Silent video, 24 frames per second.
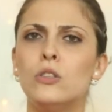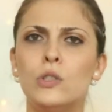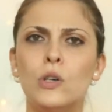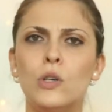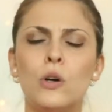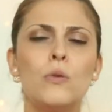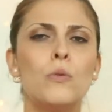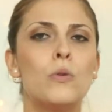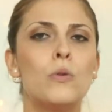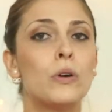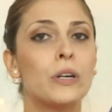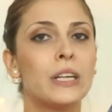
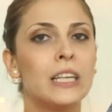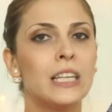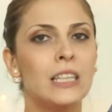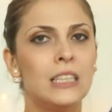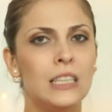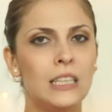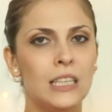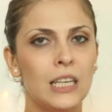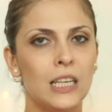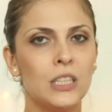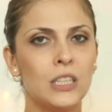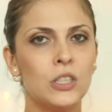Don't worry,
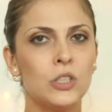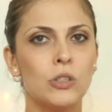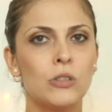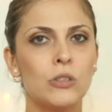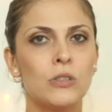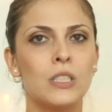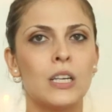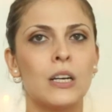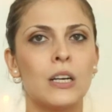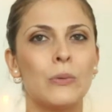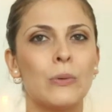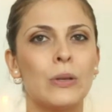the
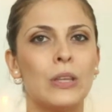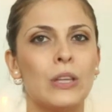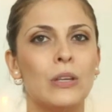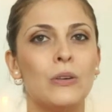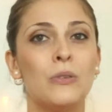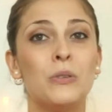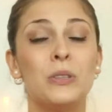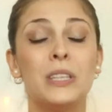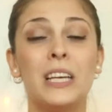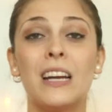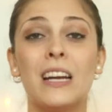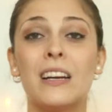angels are with
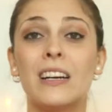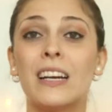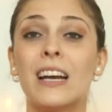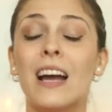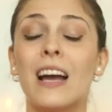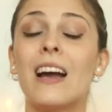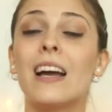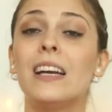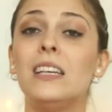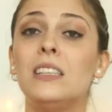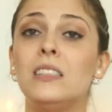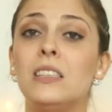you. They are
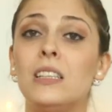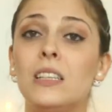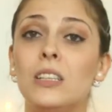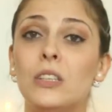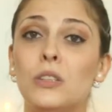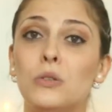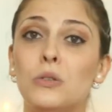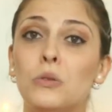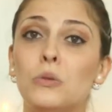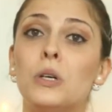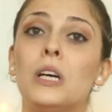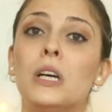guiding
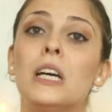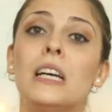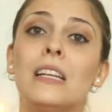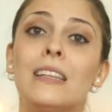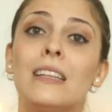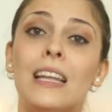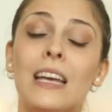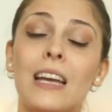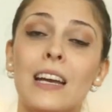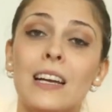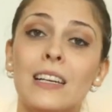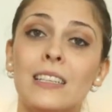you.
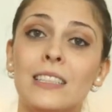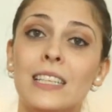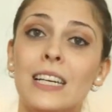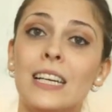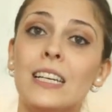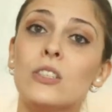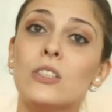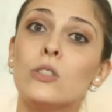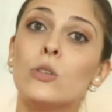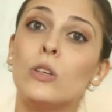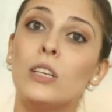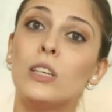They are
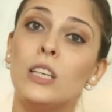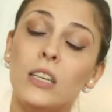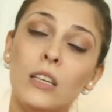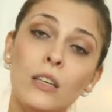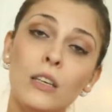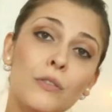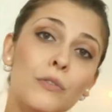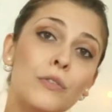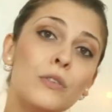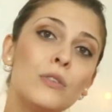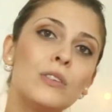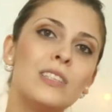there to
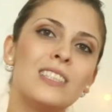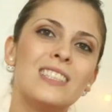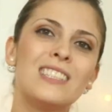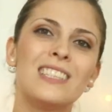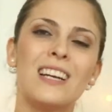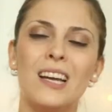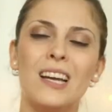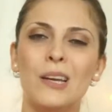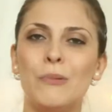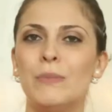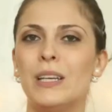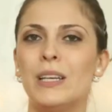give you the
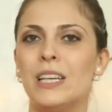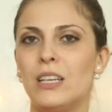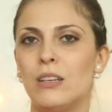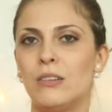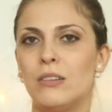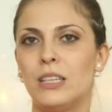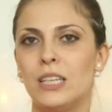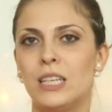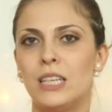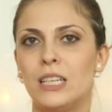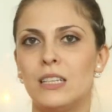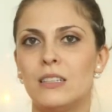time that
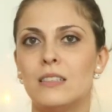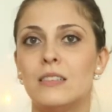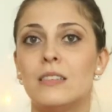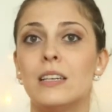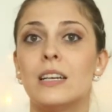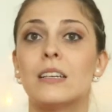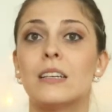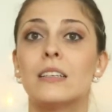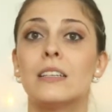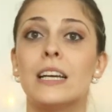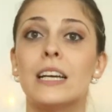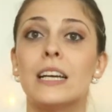you need.
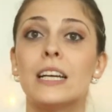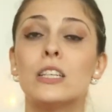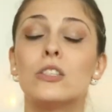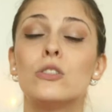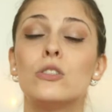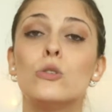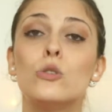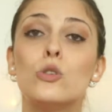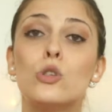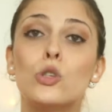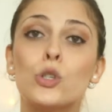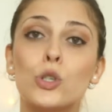They are there
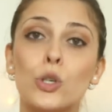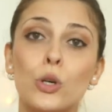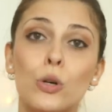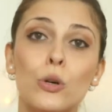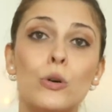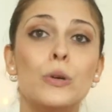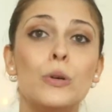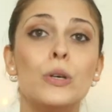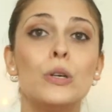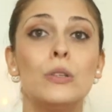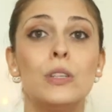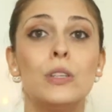to
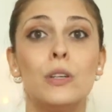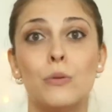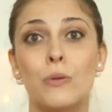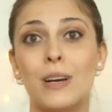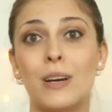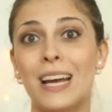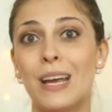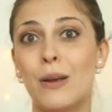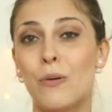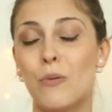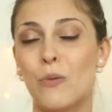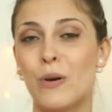show you the
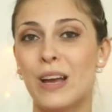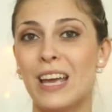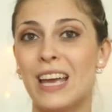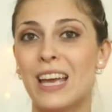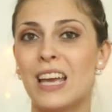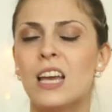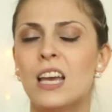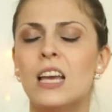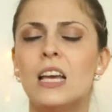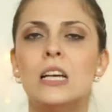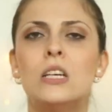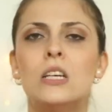right
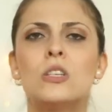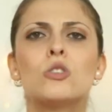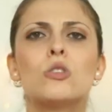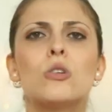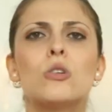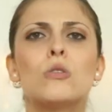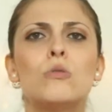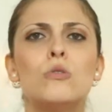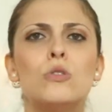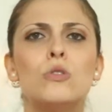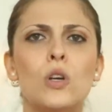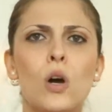way.
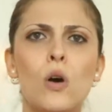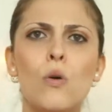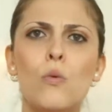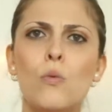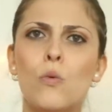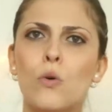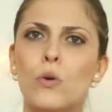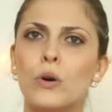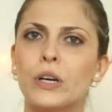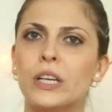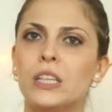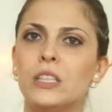So
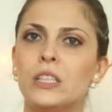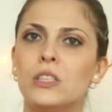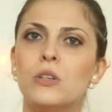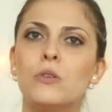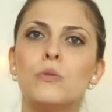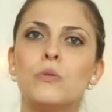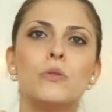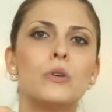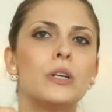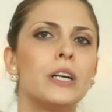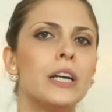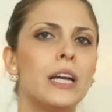don't worry,
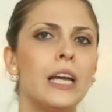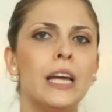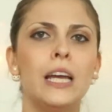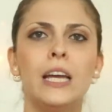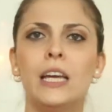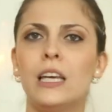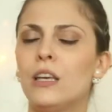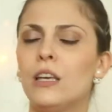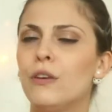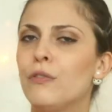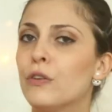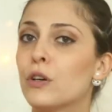don't worry
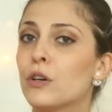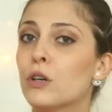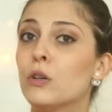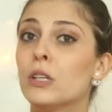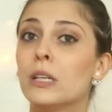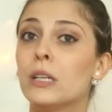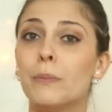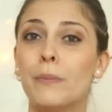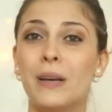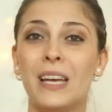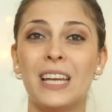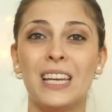if you're
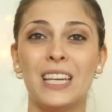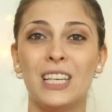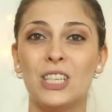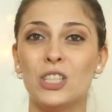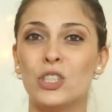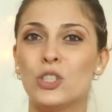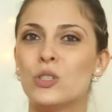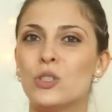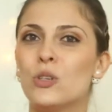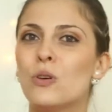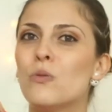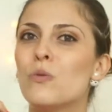gonna
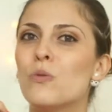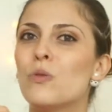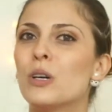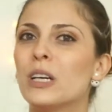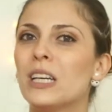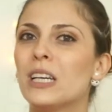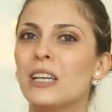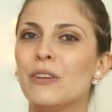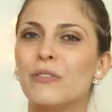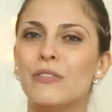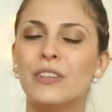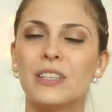manage, don't
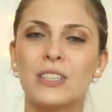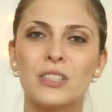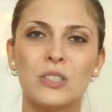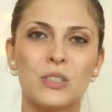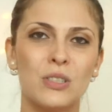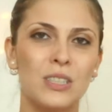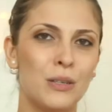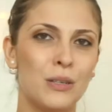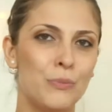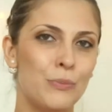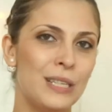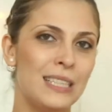worry if there's
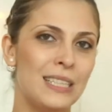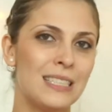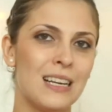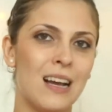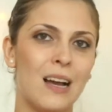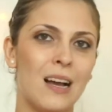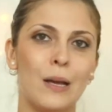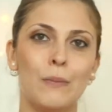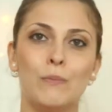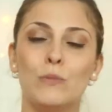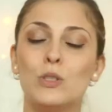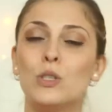gonna be
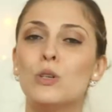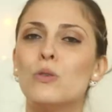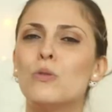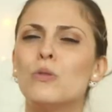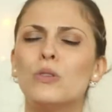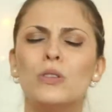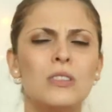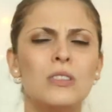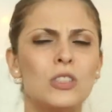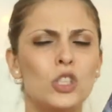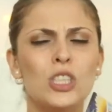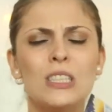time,
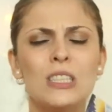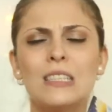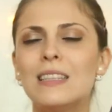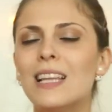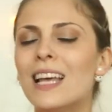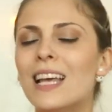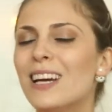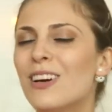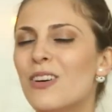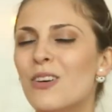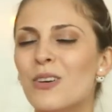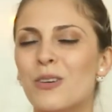don't, just
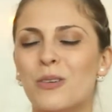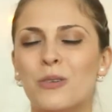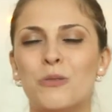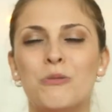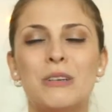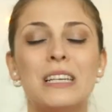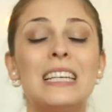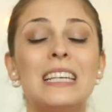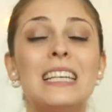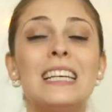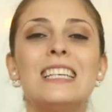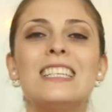let go,
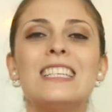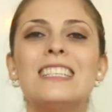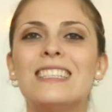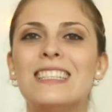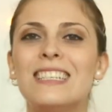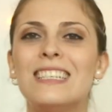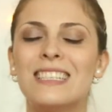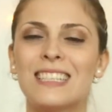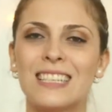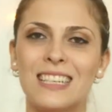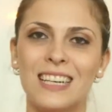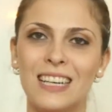release
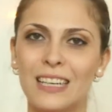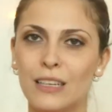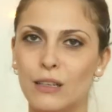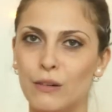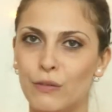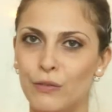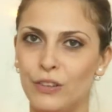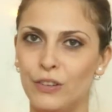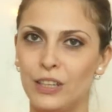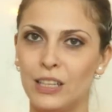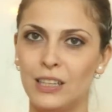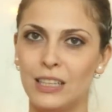this kind
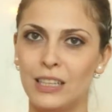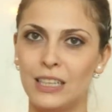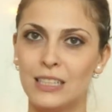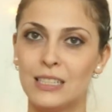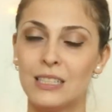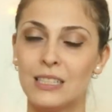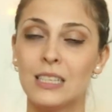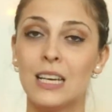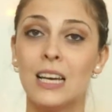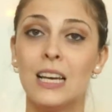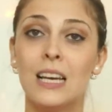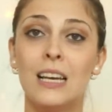of
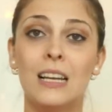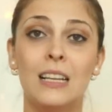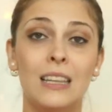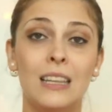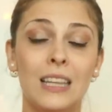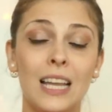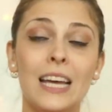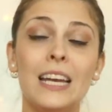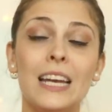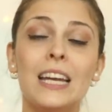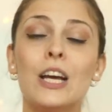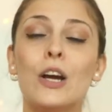feelings,
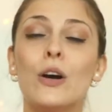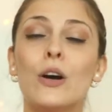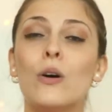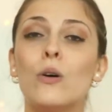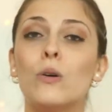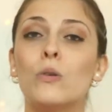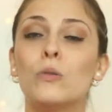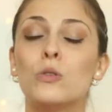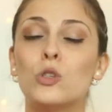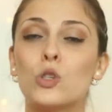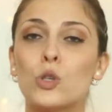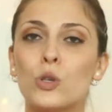let it
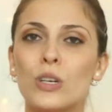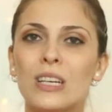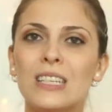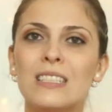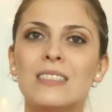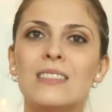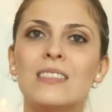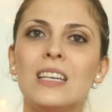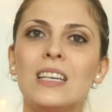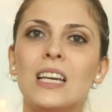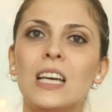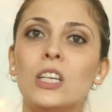go,
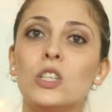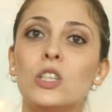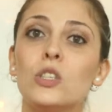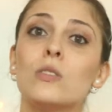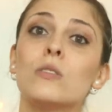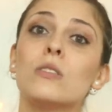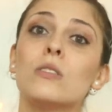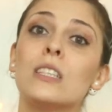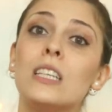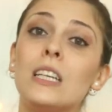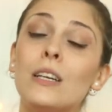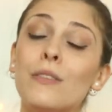trust the
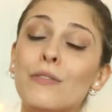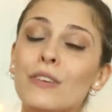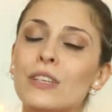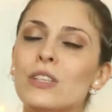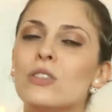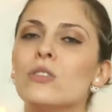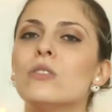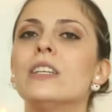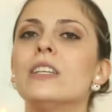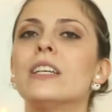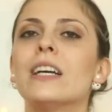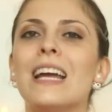angels, give it
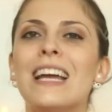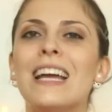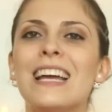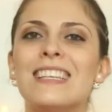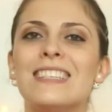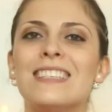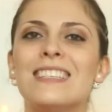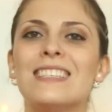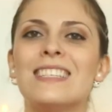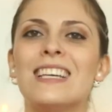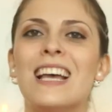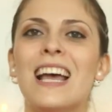to their
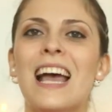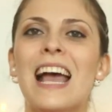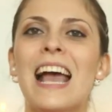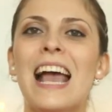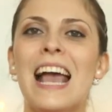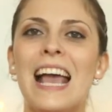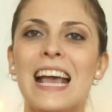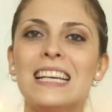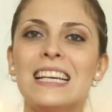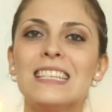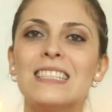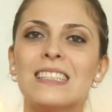hands,
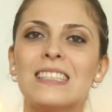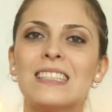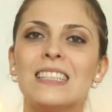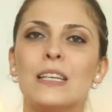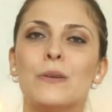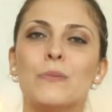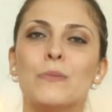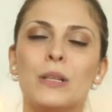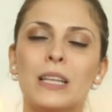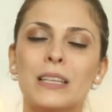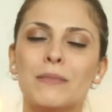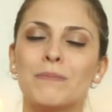ask
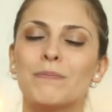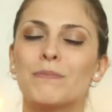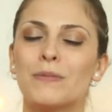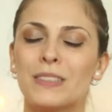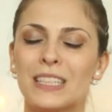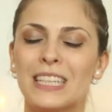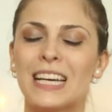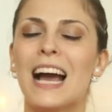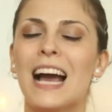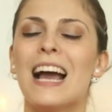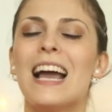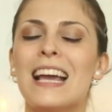them,
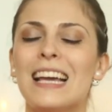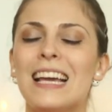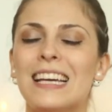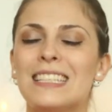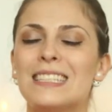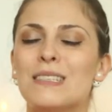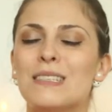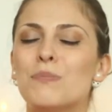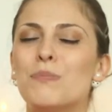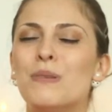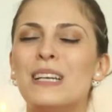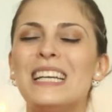
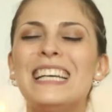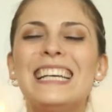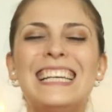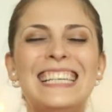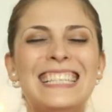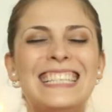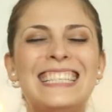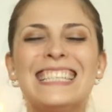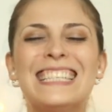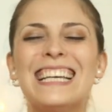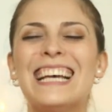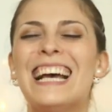guys,
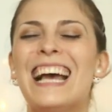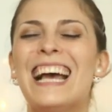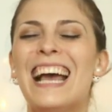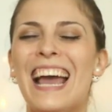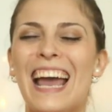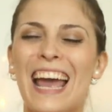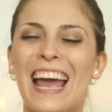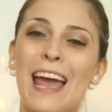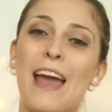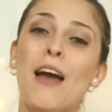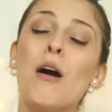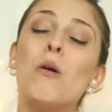please
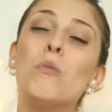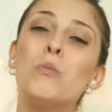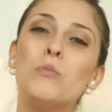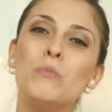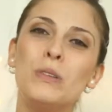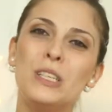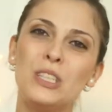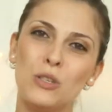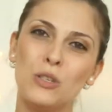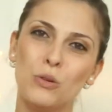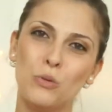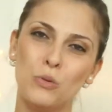help
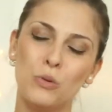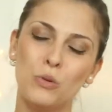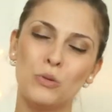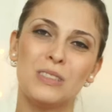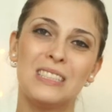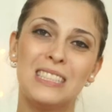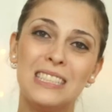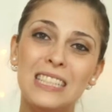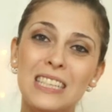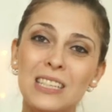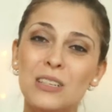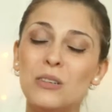me
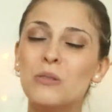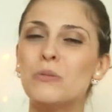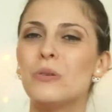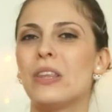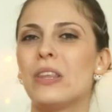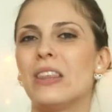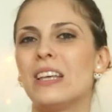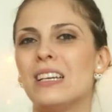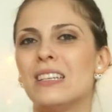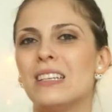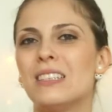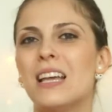to deal
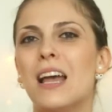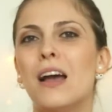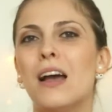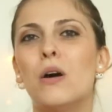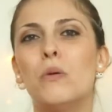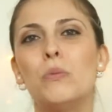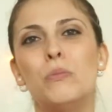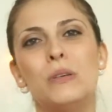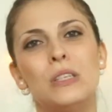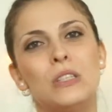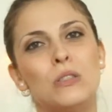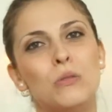with it,
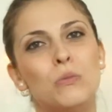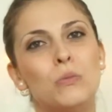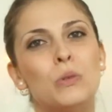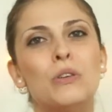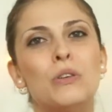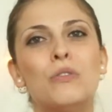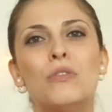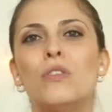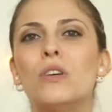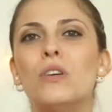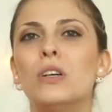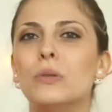help me to
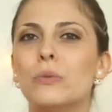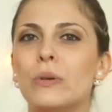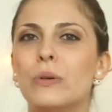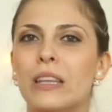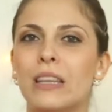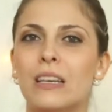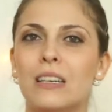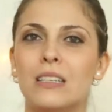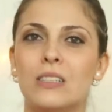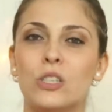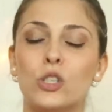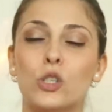move on
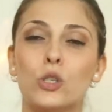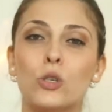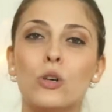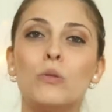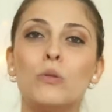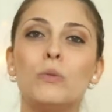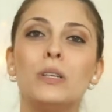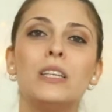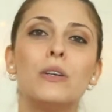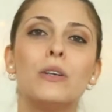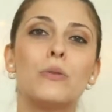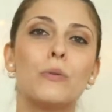with it,
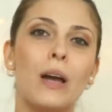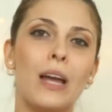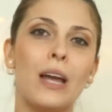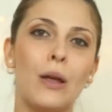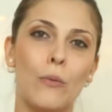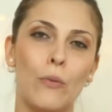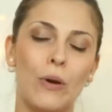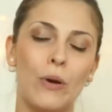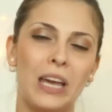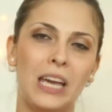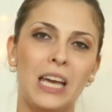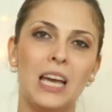show me the
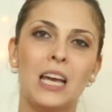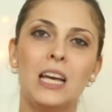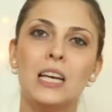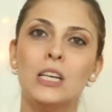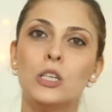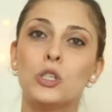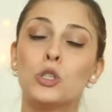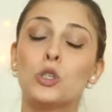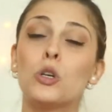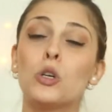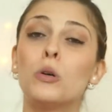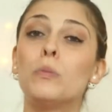right way,
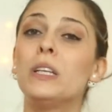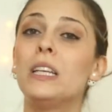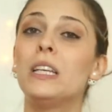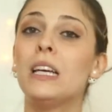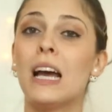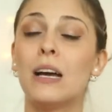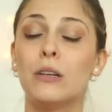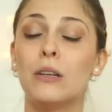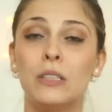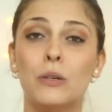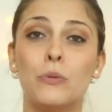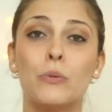show me
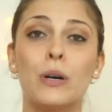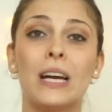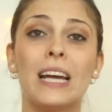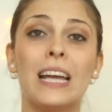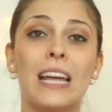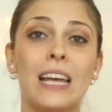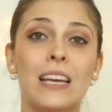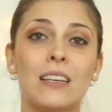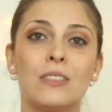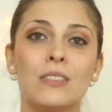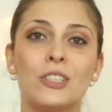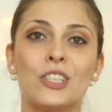the, the
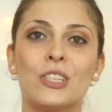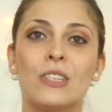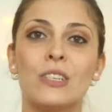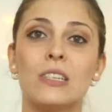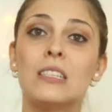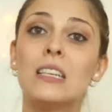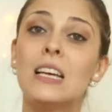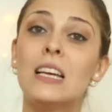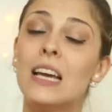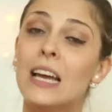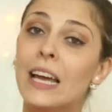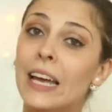right
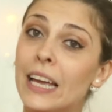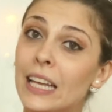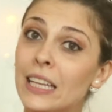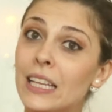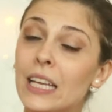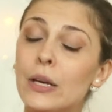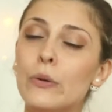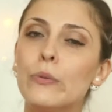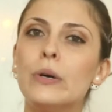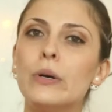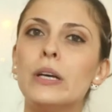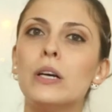answers, and
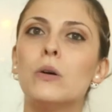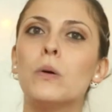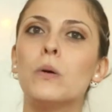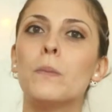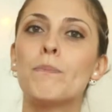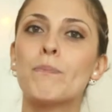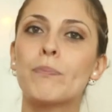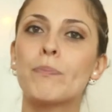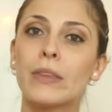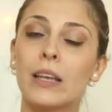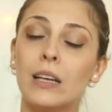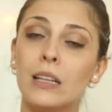they will.